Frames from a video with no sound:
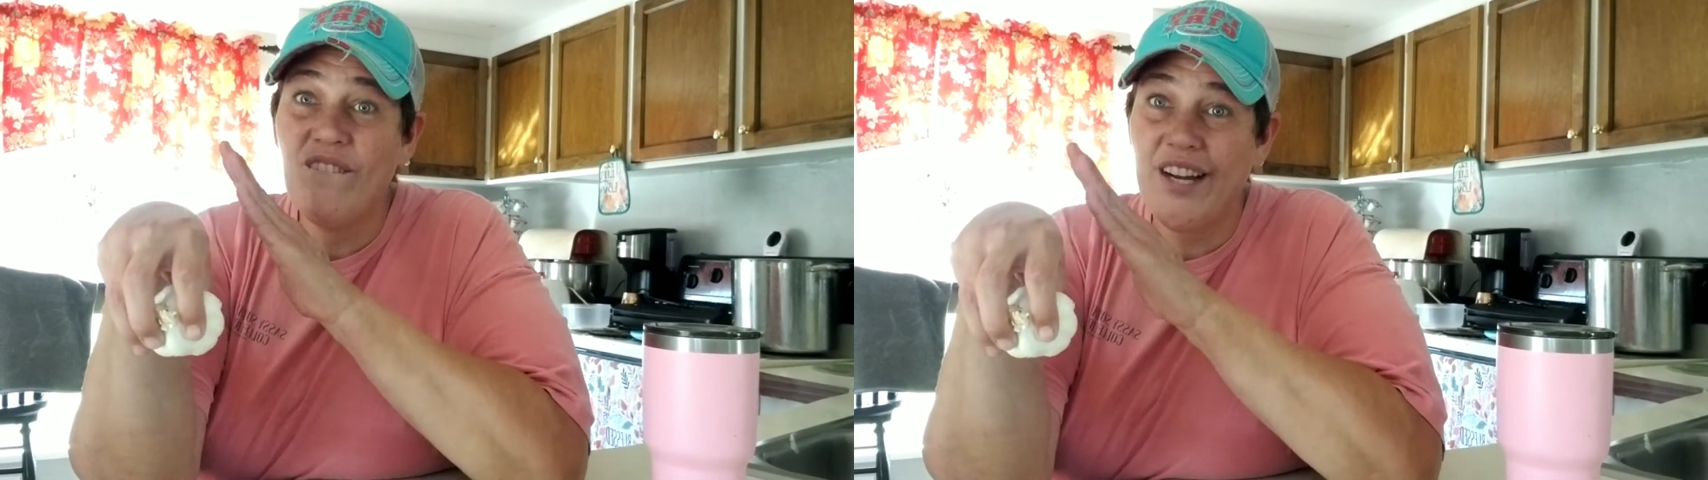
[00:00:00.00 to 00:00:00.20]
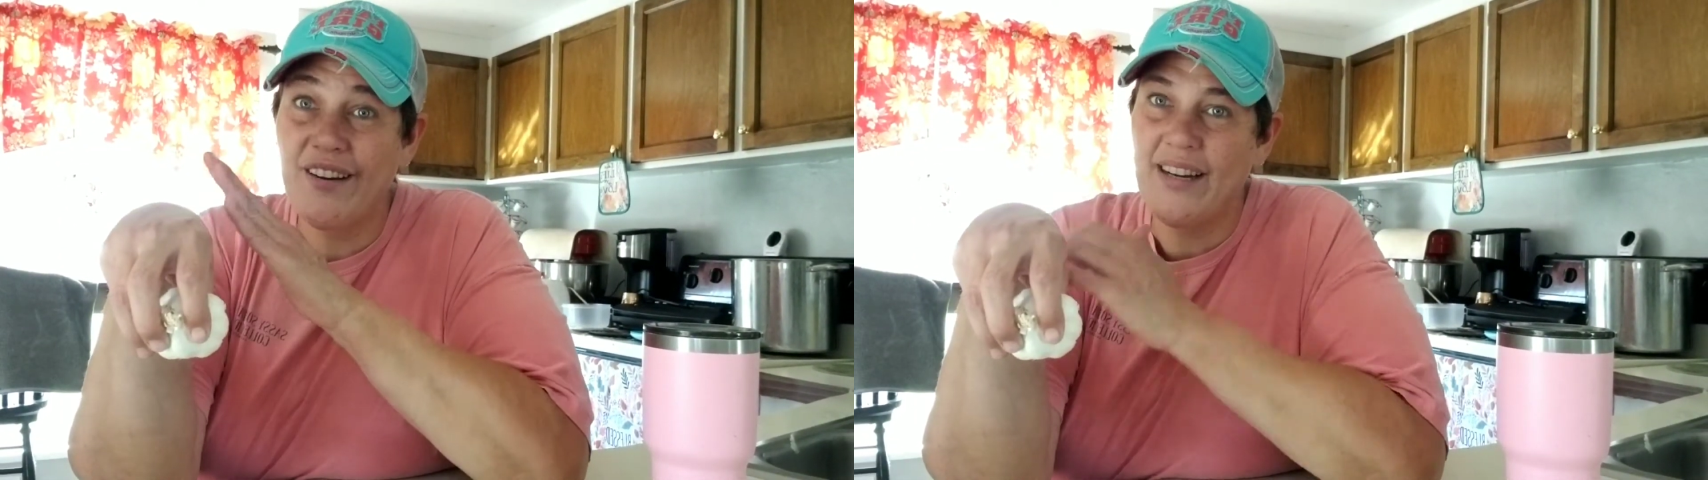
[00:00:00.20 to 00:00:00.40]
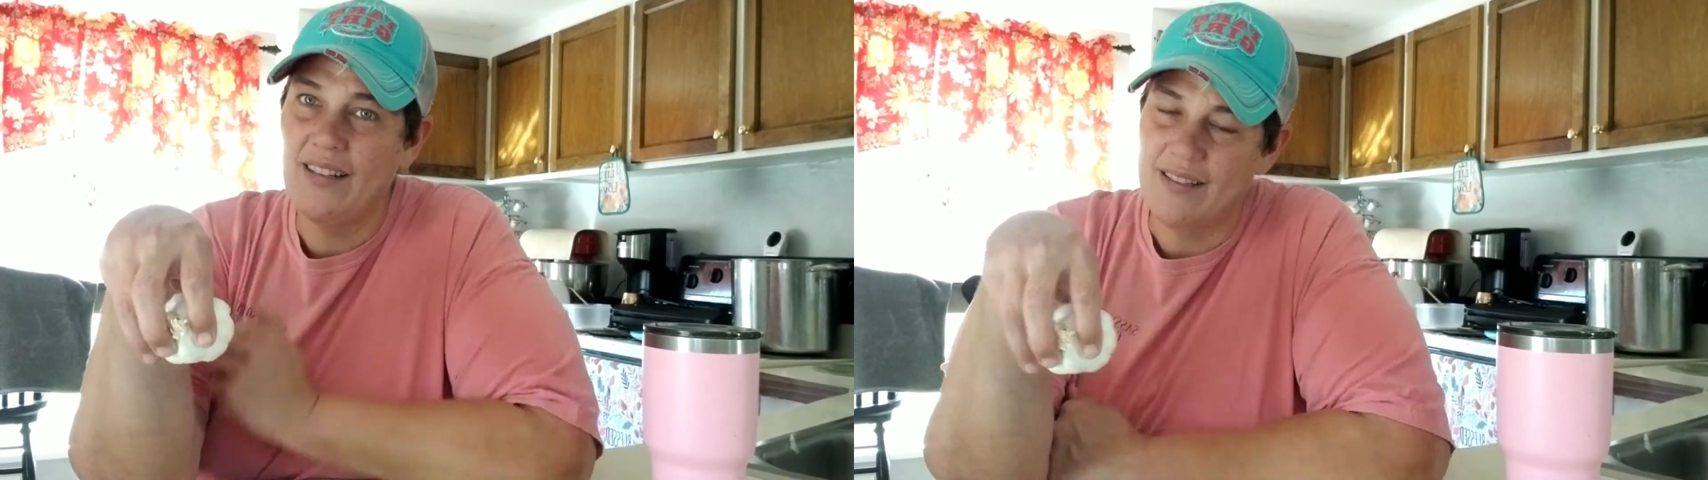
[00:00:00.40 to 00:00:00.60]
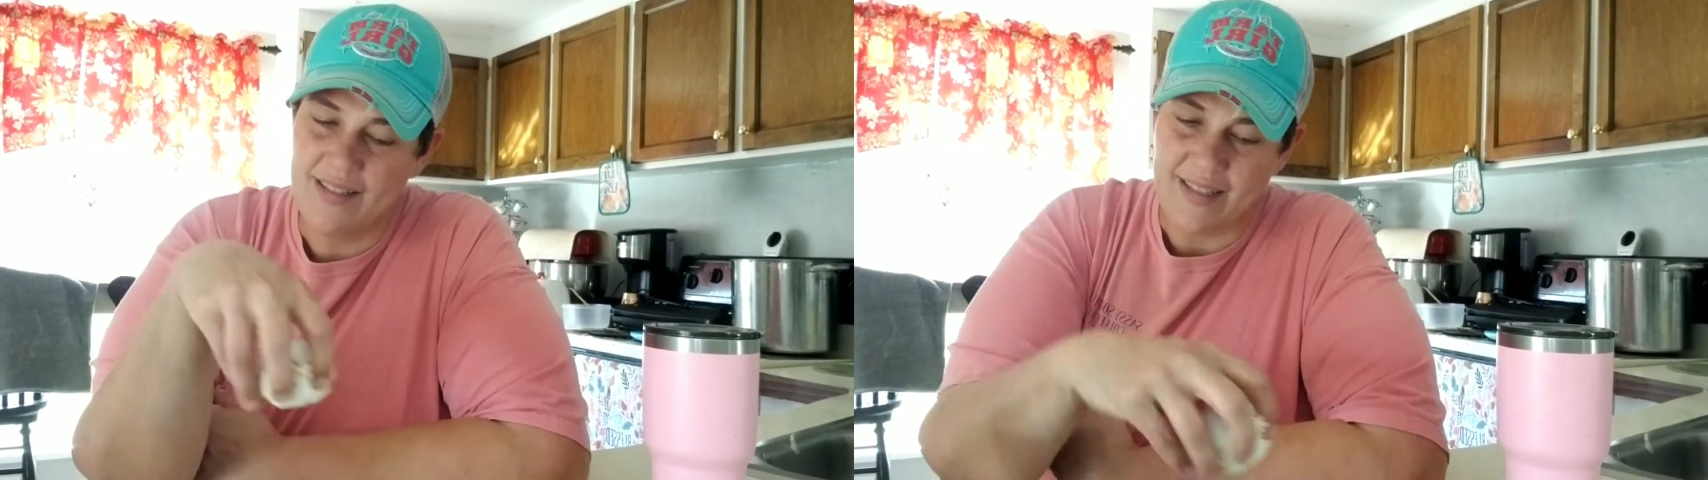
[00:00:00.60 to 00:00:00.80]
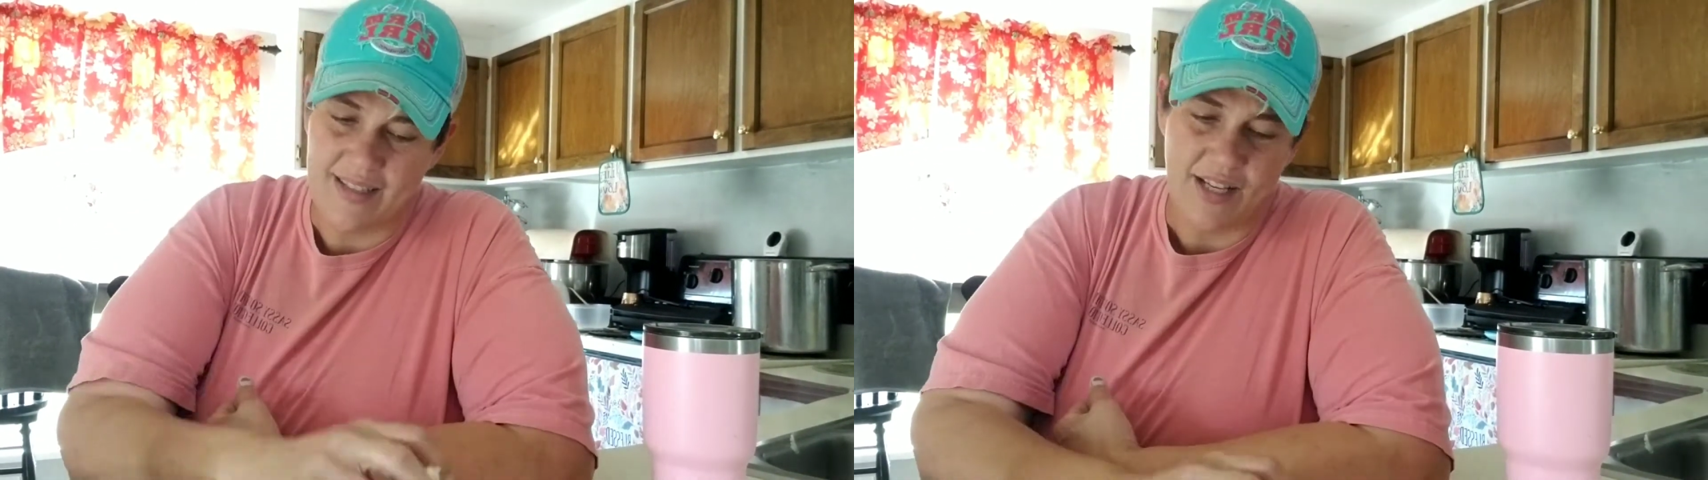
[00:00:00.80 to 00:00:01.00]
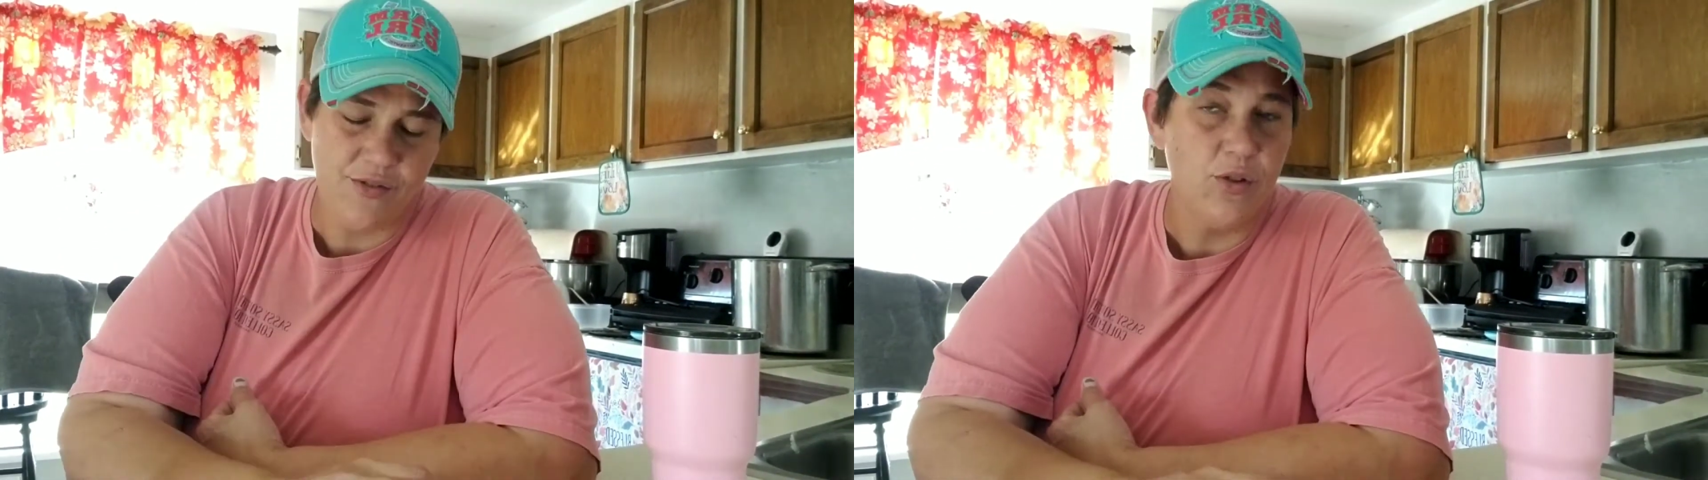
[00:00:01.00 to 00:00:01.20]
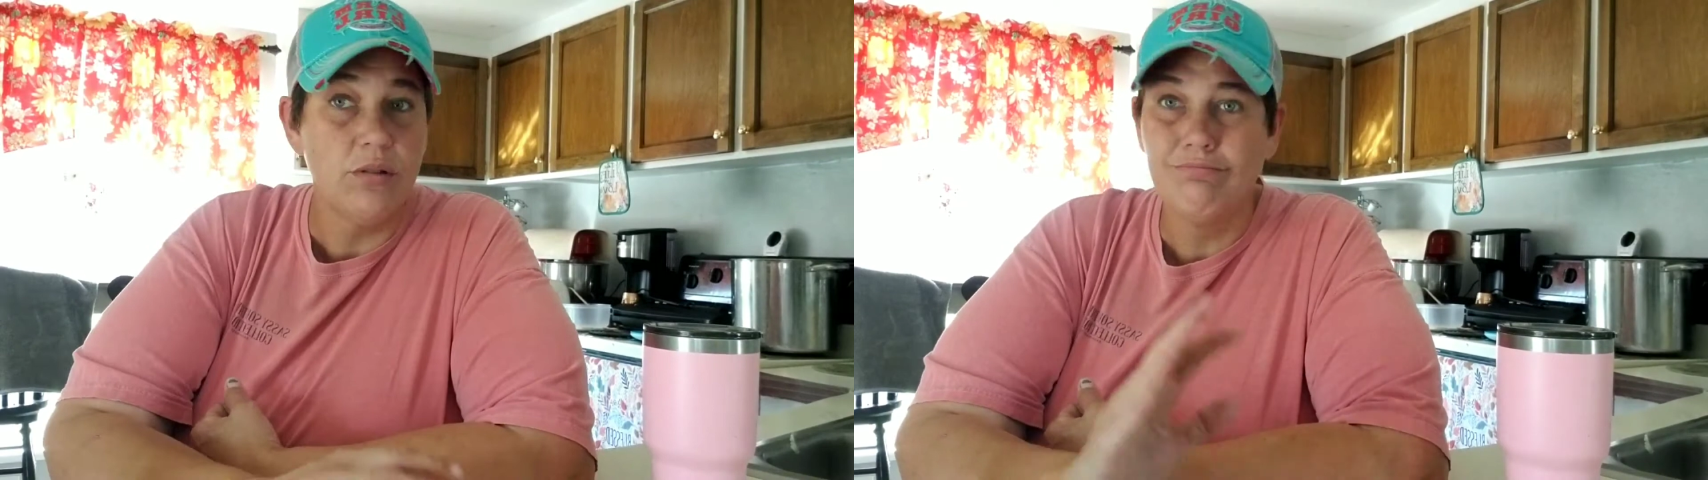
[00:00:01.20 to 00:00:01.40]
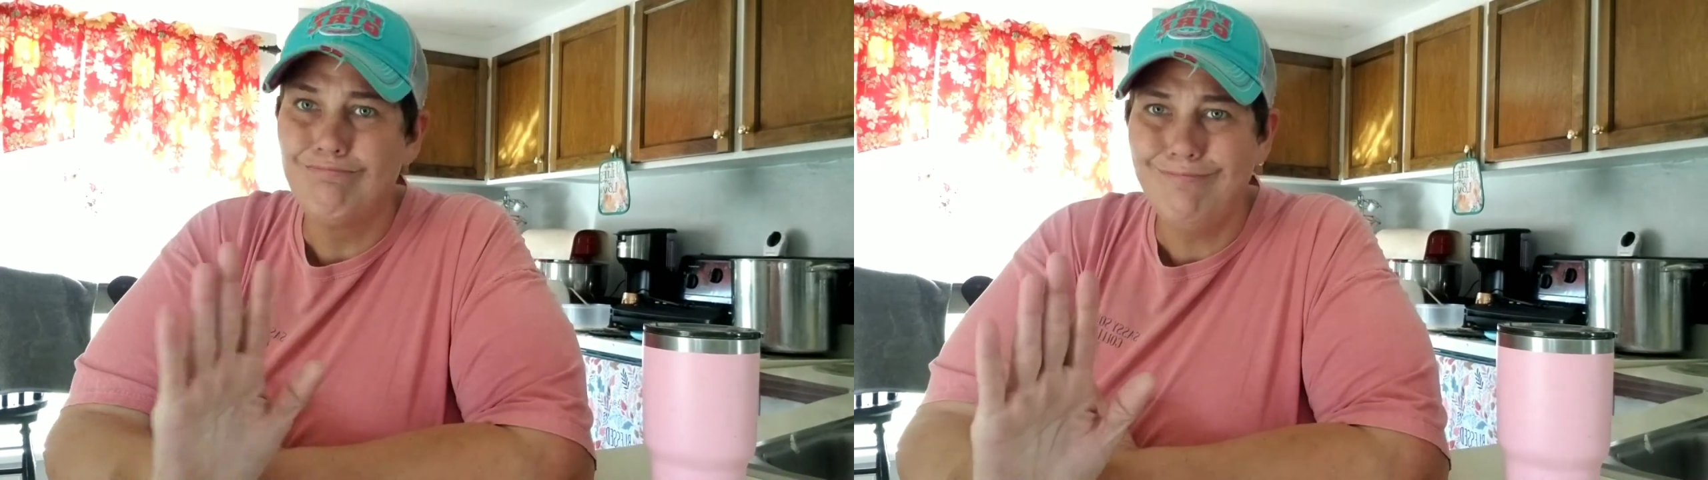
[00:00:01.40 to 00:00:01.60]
very unsuccessful.